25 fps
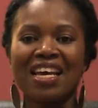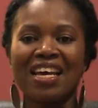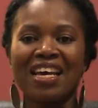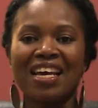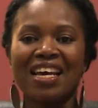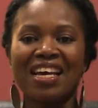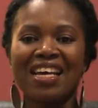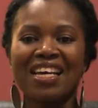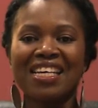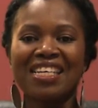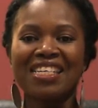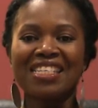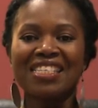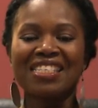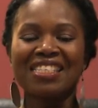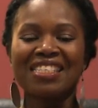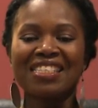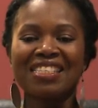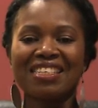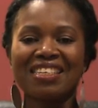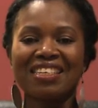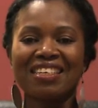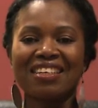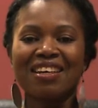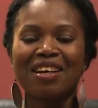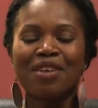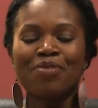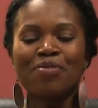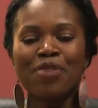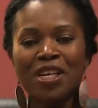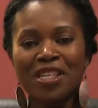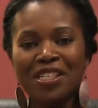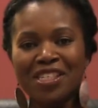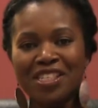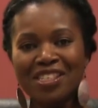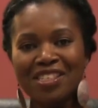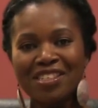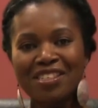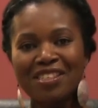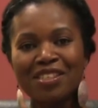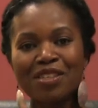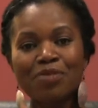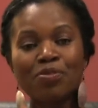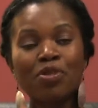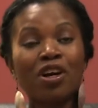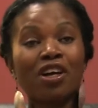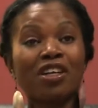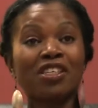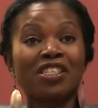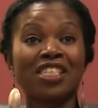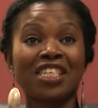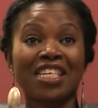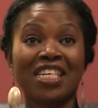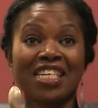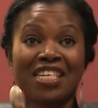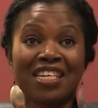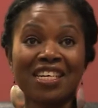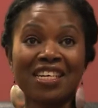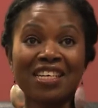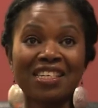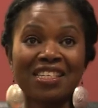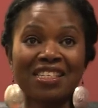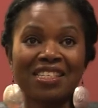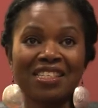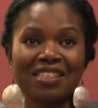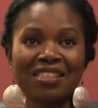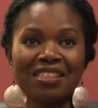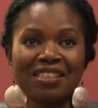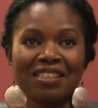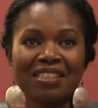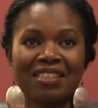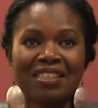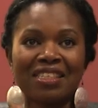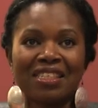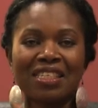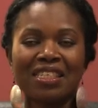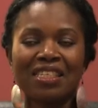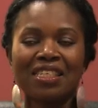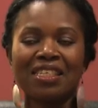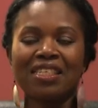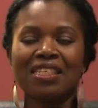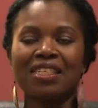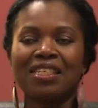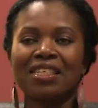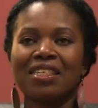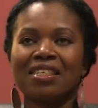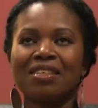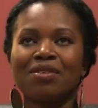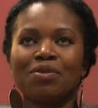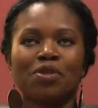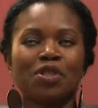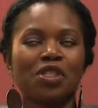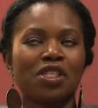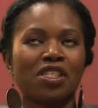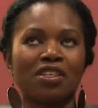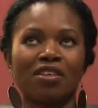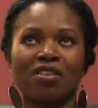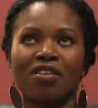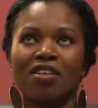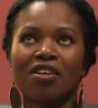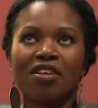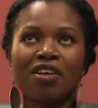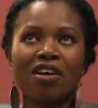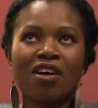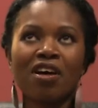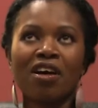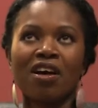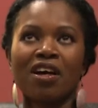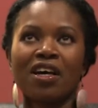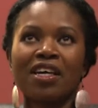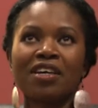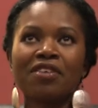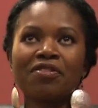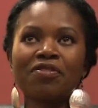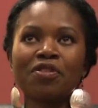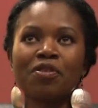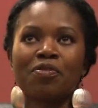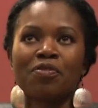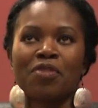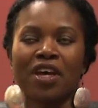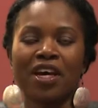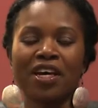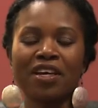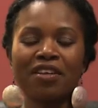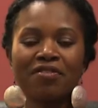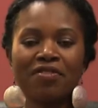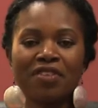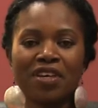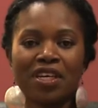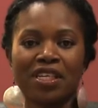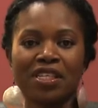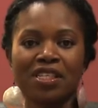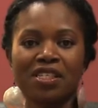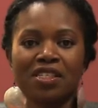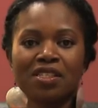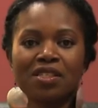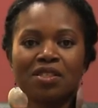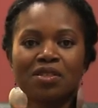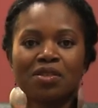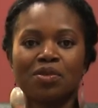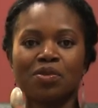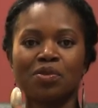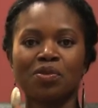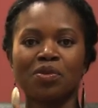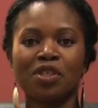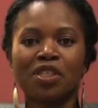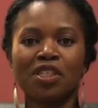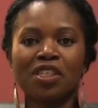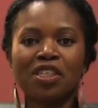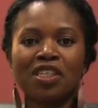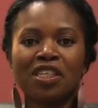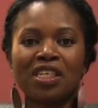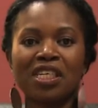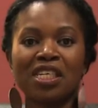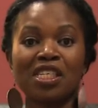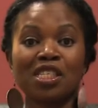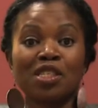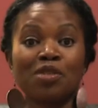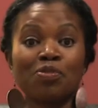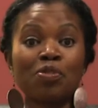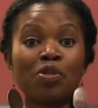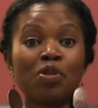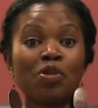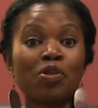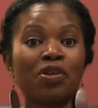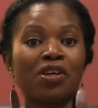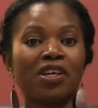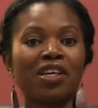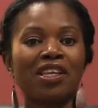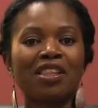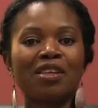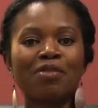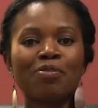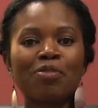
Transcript: And I mentioned Project Connect. We're still on a high from that event. We're exploring the